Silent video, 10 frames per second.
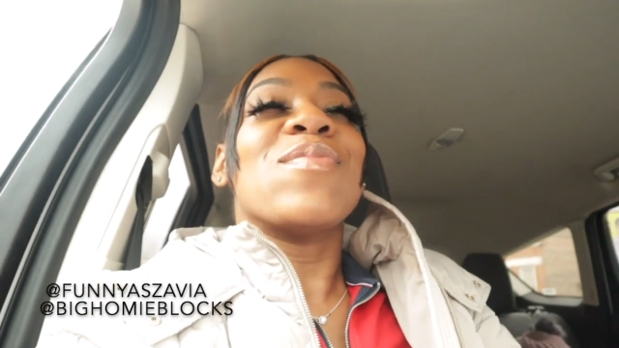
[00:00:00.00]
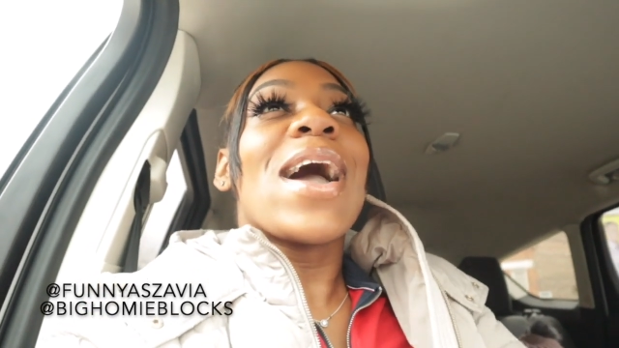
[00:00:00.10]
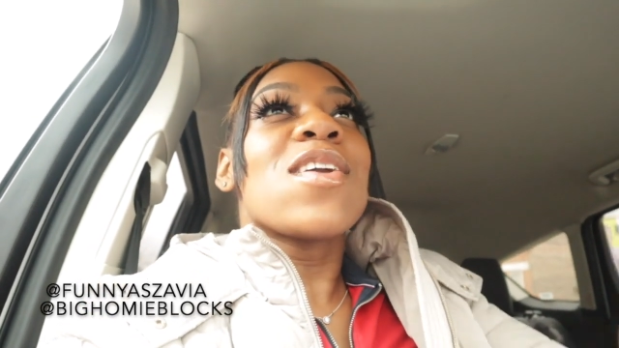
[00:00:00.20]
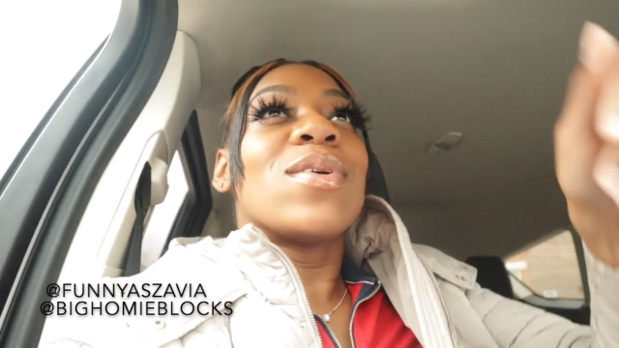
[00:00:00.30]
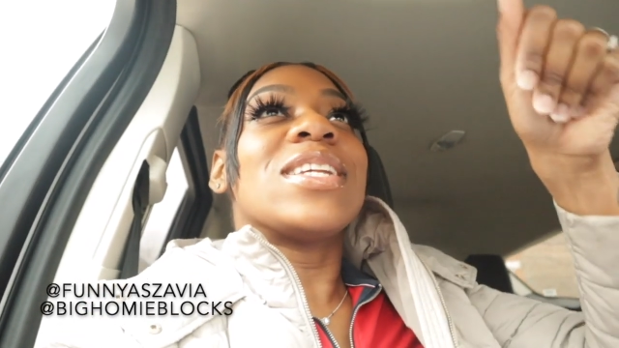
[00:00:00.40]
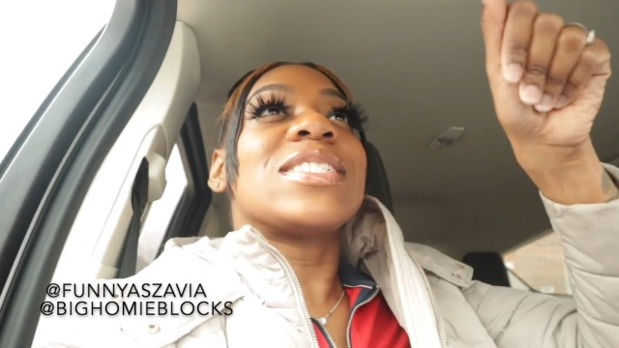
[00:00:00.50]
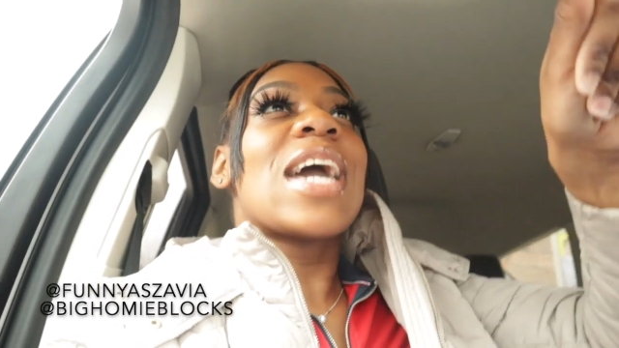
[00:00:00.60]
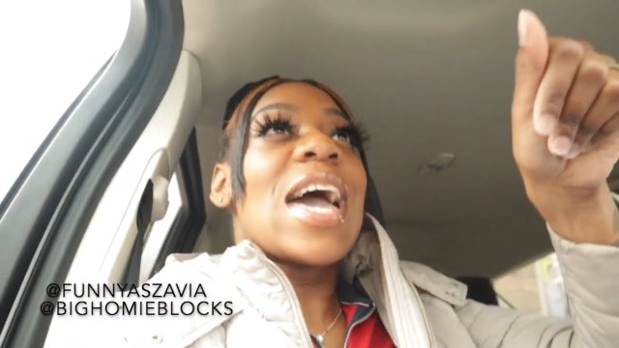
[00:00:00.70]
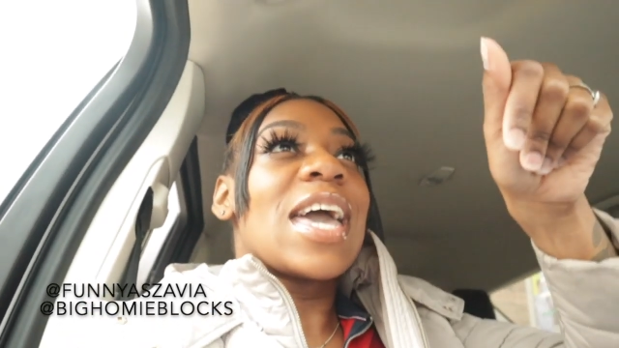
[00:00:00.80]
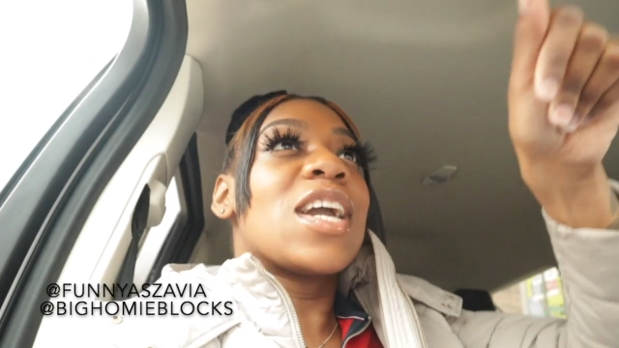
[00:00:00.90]
While you in the
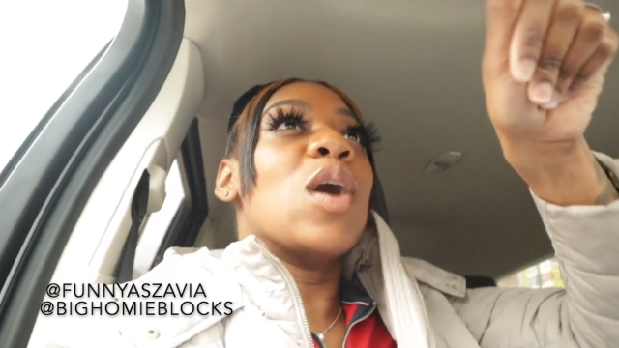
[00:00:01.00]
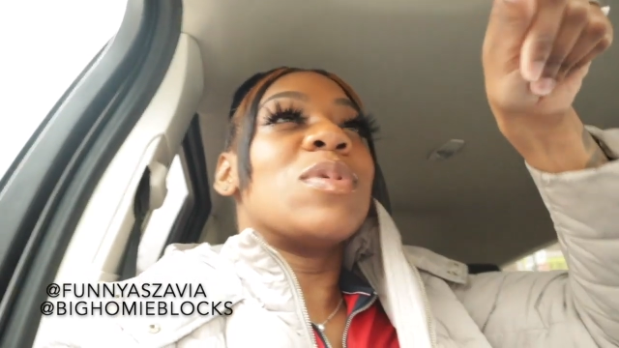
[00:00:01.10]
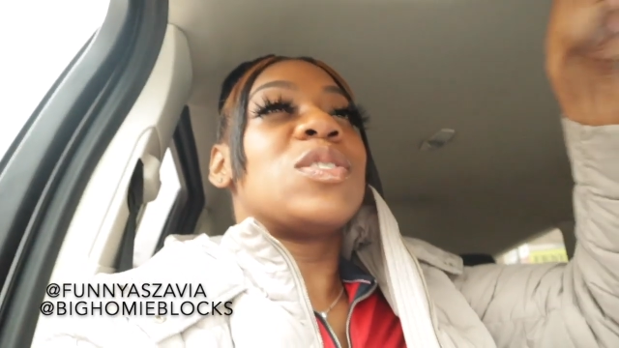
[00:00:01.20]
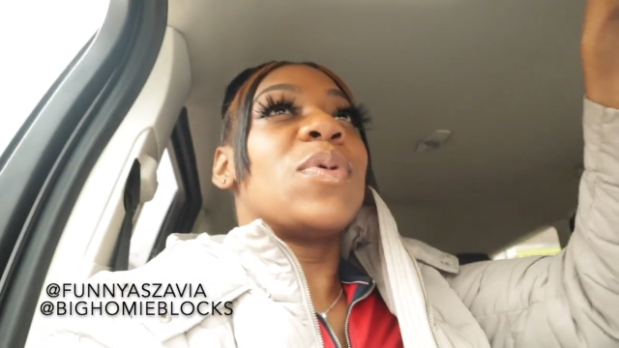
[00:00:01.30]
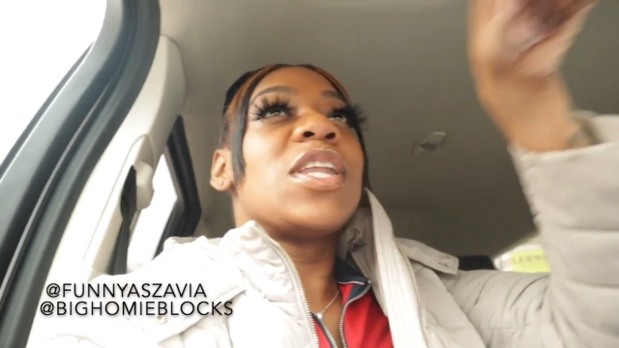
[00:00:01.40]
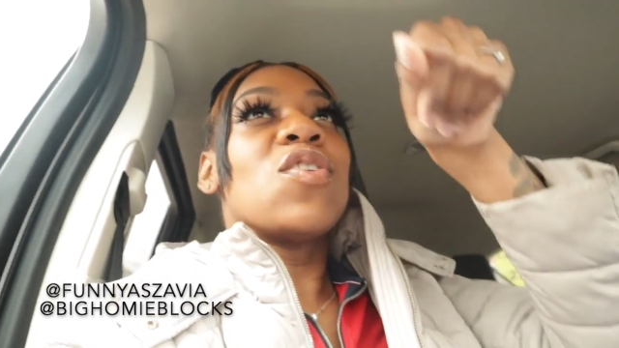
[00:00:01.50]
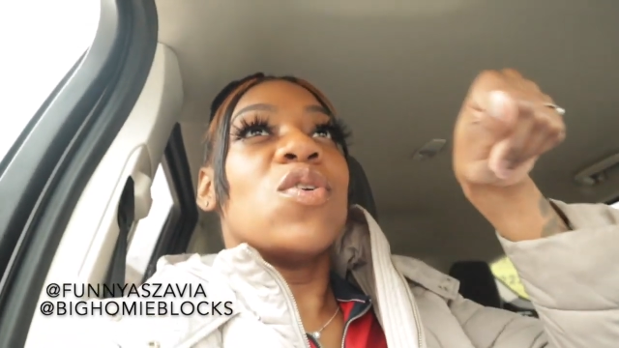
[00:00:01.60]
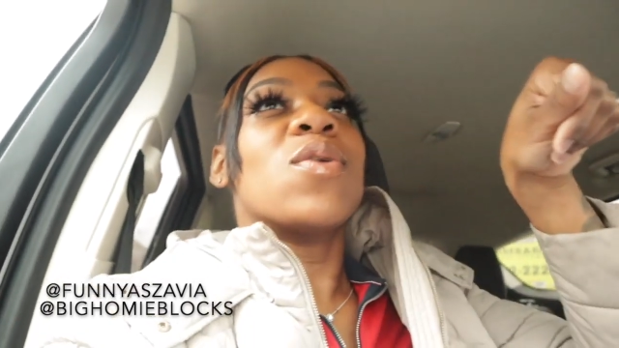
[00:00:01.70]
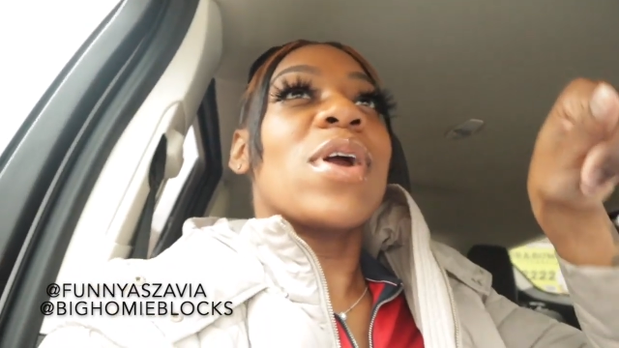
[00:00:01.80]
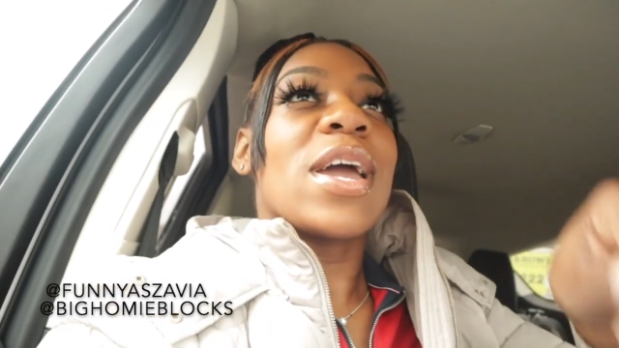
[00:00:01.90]
sky, he gonna be spinning you
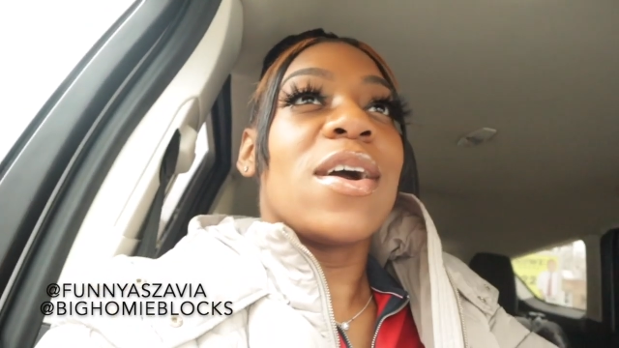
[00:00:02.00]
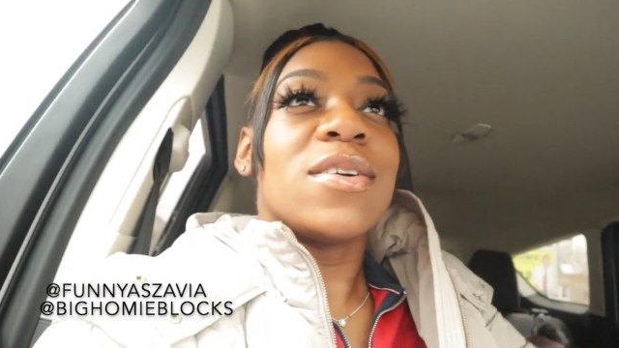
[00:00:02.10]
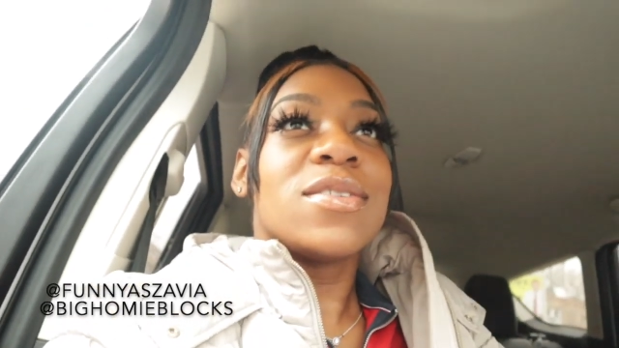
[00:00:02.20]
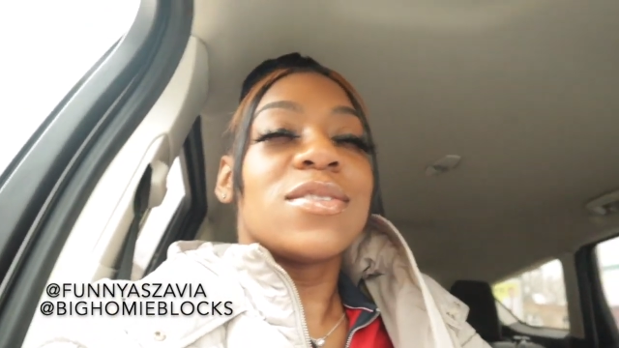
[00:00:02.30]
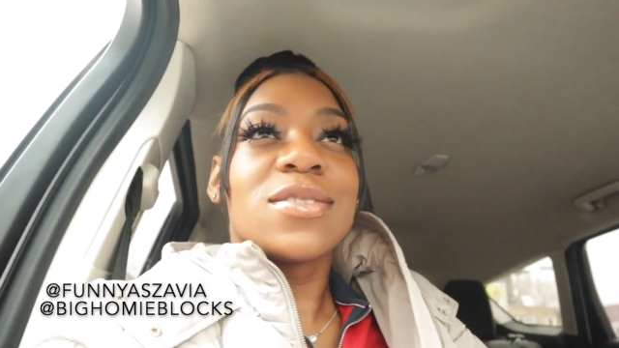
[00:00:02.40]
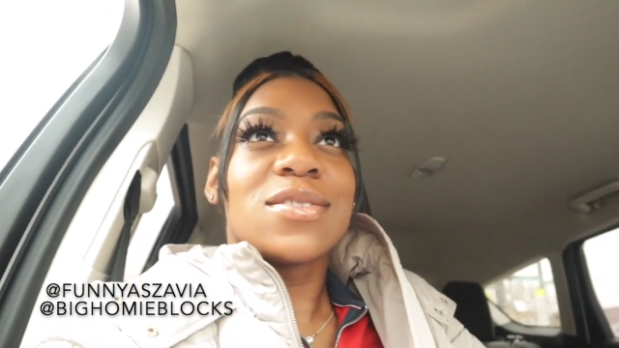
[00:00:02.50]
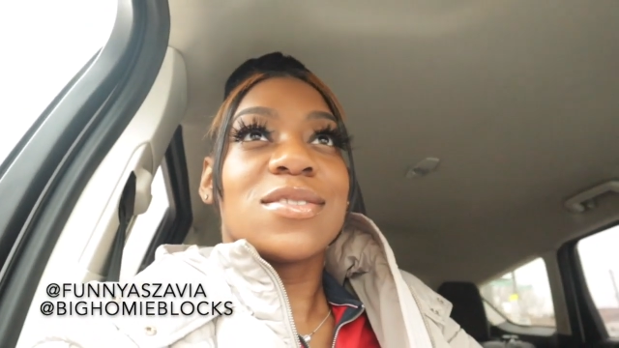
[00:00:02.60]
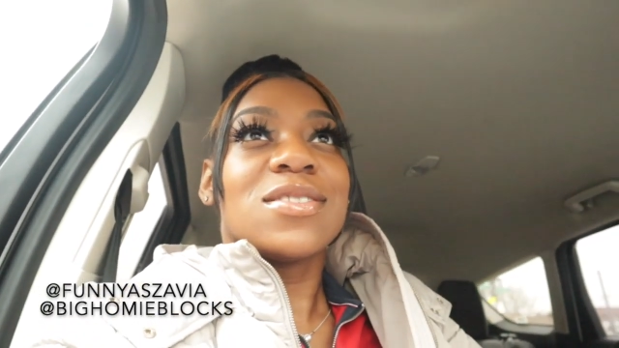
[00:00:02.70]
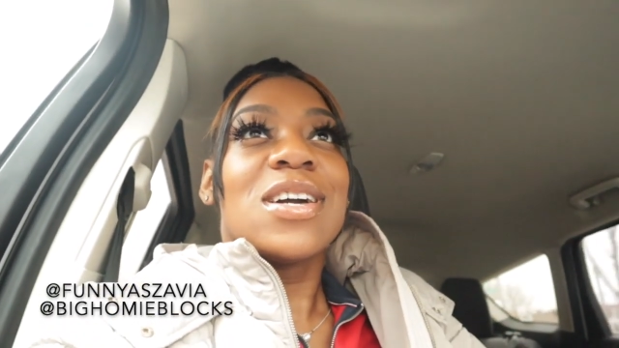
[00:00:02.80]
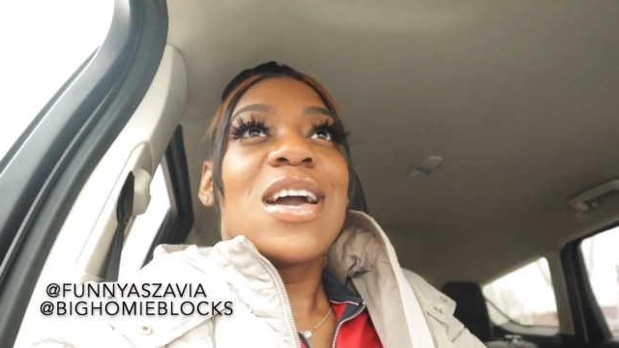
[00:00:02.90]
around. Is your